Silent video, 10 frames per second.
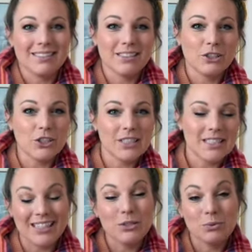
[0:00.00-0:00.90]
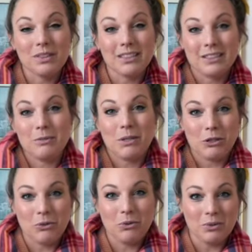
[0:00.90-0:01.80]
goods, this really does make
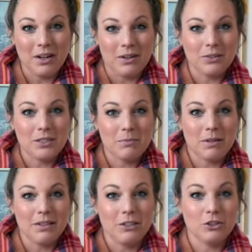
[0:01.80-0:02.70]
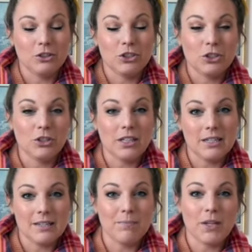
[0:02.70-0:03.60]
your whole house smell like you're just cooking
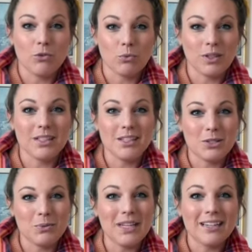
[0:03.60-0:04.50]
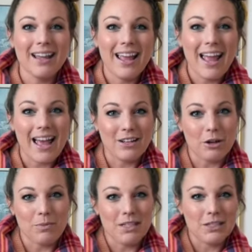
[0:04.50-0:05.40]
something really sweet and
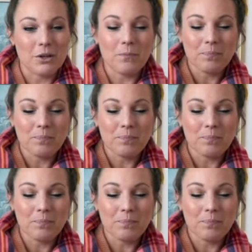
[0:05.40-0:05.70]
yummy. So